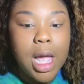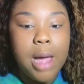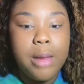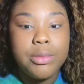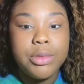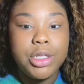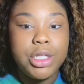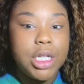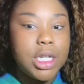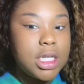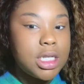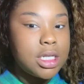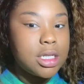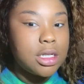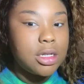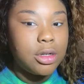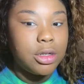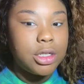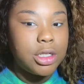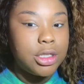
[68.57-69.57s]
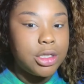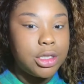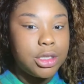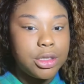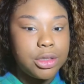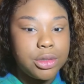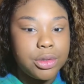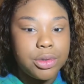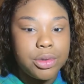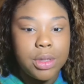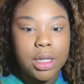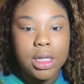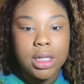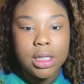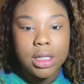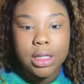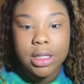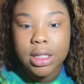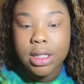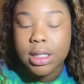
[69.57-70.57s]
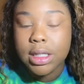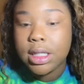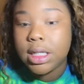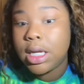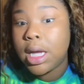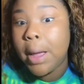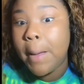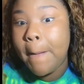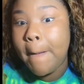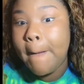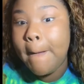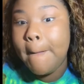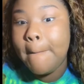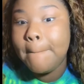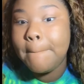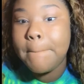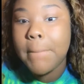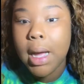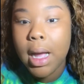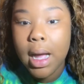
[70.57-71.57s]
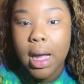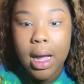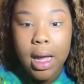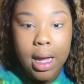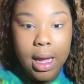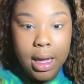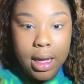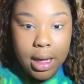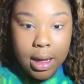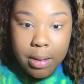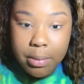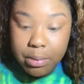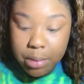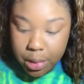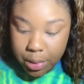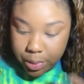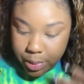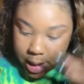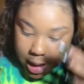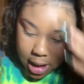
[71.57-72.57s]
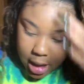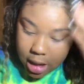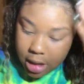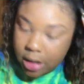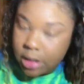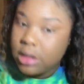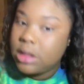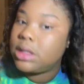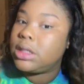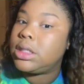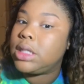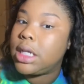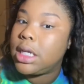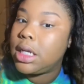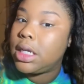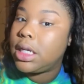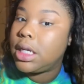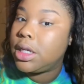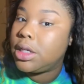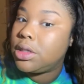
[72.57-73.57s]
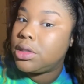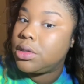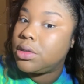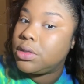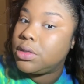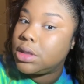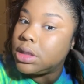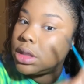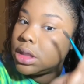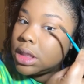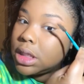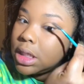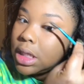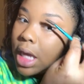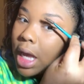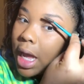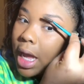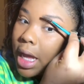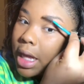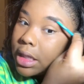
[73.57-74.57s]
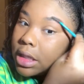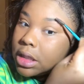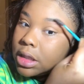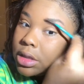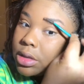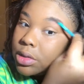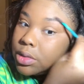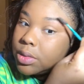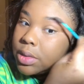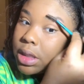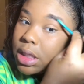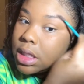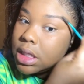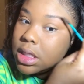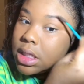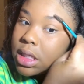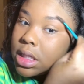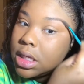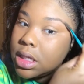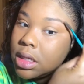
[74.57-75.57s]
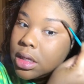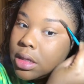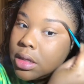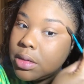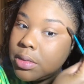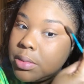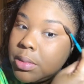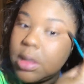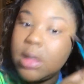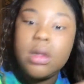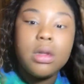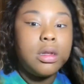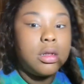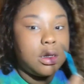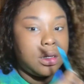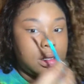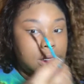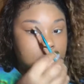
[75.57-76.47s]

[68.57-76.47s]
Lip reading: I'm just gonna do literally my brows, and as you see, I have to tweeze them.